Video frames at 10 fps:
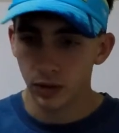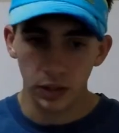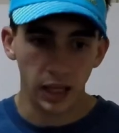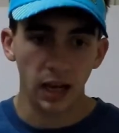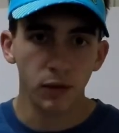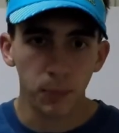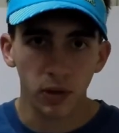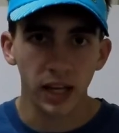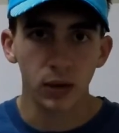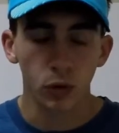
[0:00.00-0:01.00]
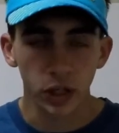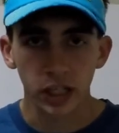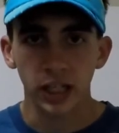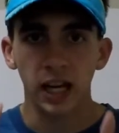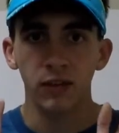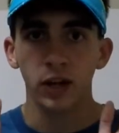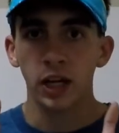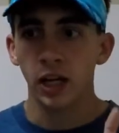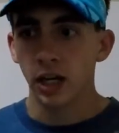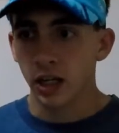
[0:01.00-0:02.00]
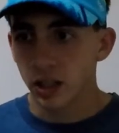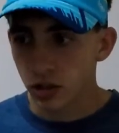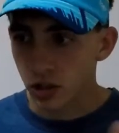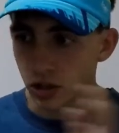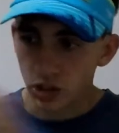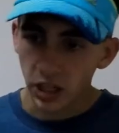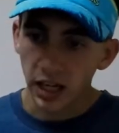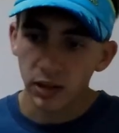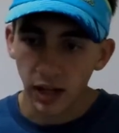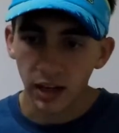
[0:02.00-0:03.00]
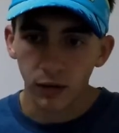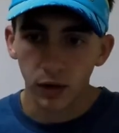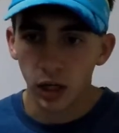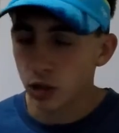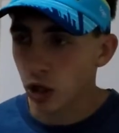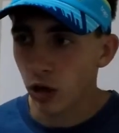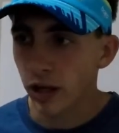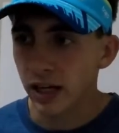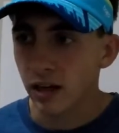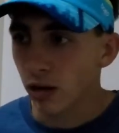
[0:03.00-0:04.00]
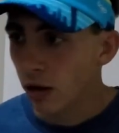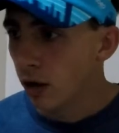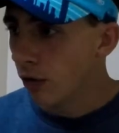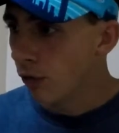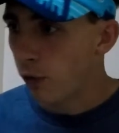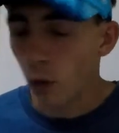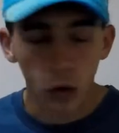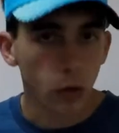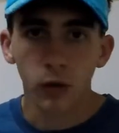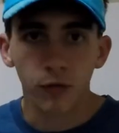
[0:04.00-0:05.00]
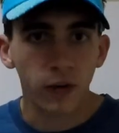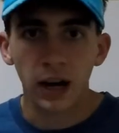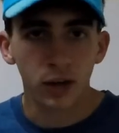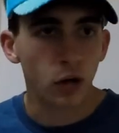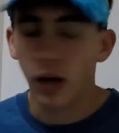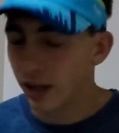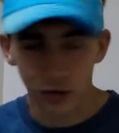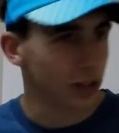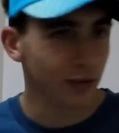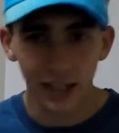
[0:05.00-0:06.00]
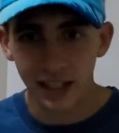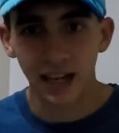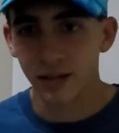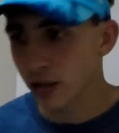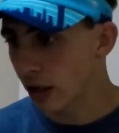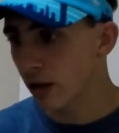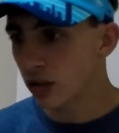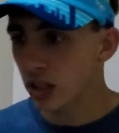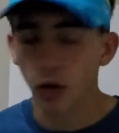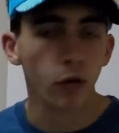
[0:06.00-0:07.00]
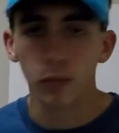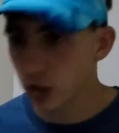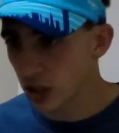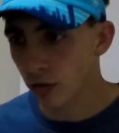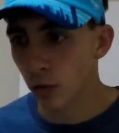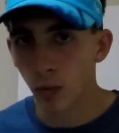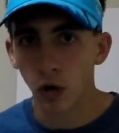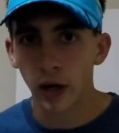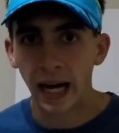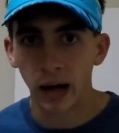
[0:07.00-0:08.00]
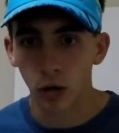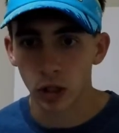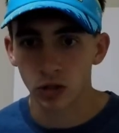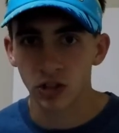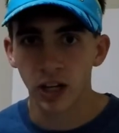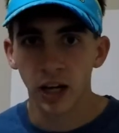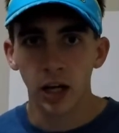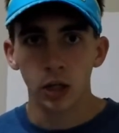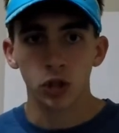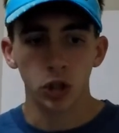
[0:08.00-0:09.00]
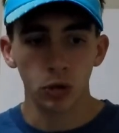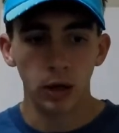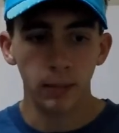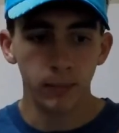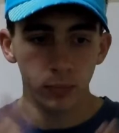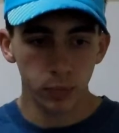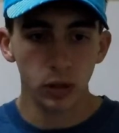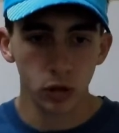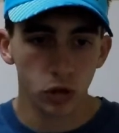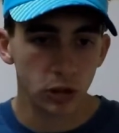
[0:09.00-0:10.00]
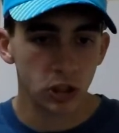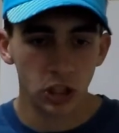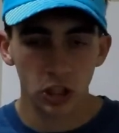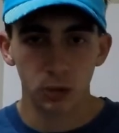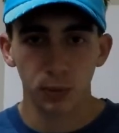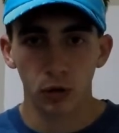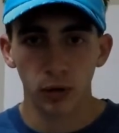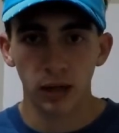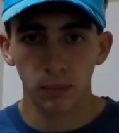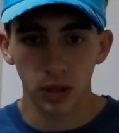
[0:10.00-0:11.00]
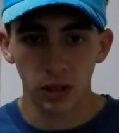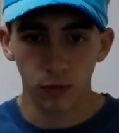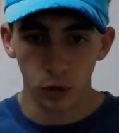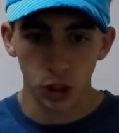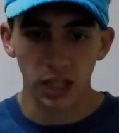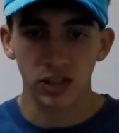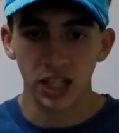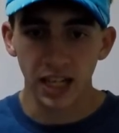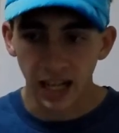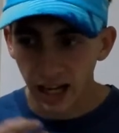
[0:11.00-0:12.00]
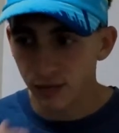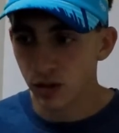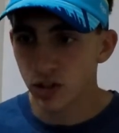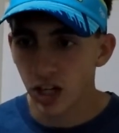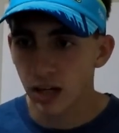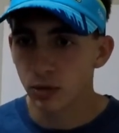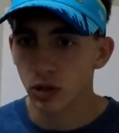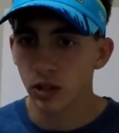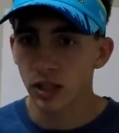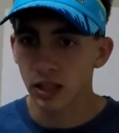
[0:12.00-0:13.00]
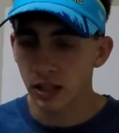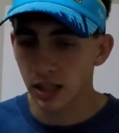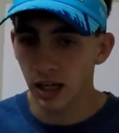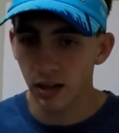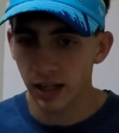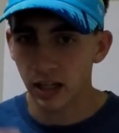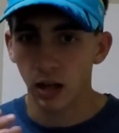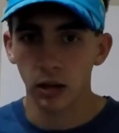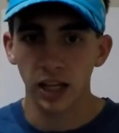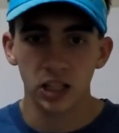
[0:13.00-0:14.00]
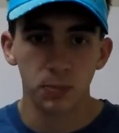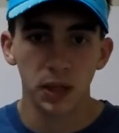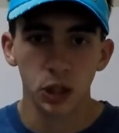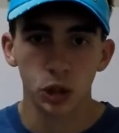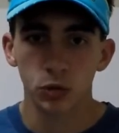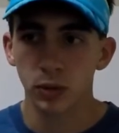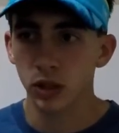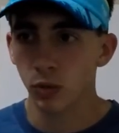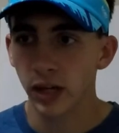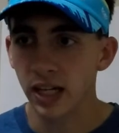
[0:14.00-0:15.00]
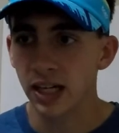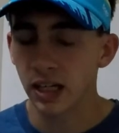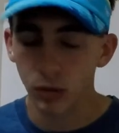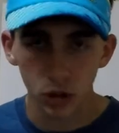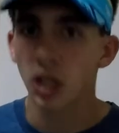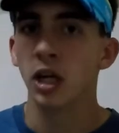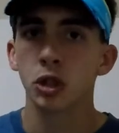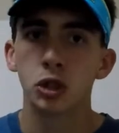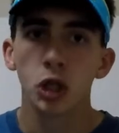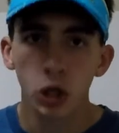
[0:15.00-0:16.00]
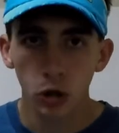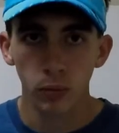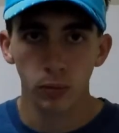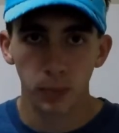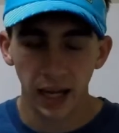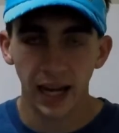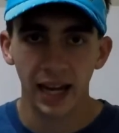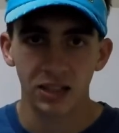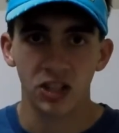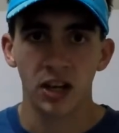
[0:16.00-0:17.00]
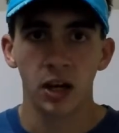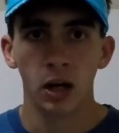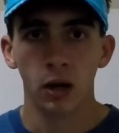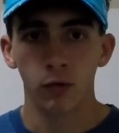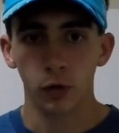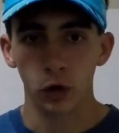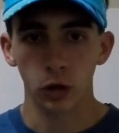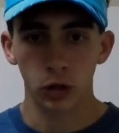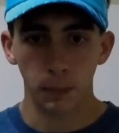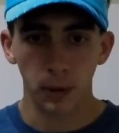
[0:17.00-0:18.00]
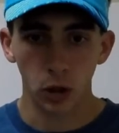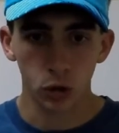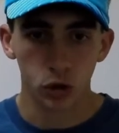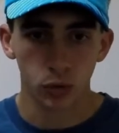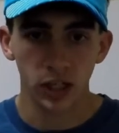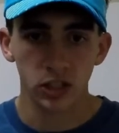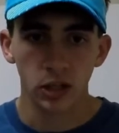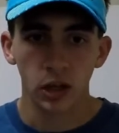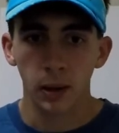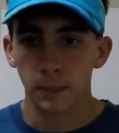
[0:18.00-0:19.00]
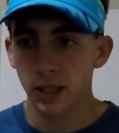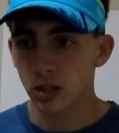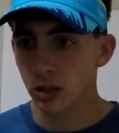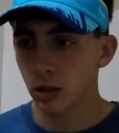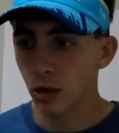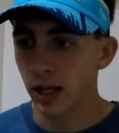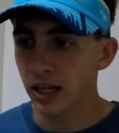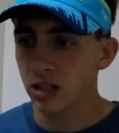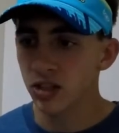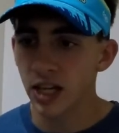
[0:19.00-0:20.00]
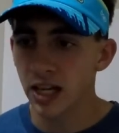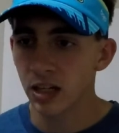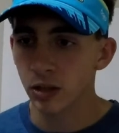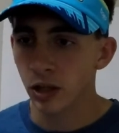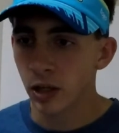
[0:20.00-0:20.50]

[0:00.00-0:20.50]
a plan where you can have to stay like until like 4 or 5 o'clock or something like that. So several more hours to be able to explore around. But unfortunately, I didn't have the time, so it got like less patience for me to wait, and it was too packed for the post race based on the lines and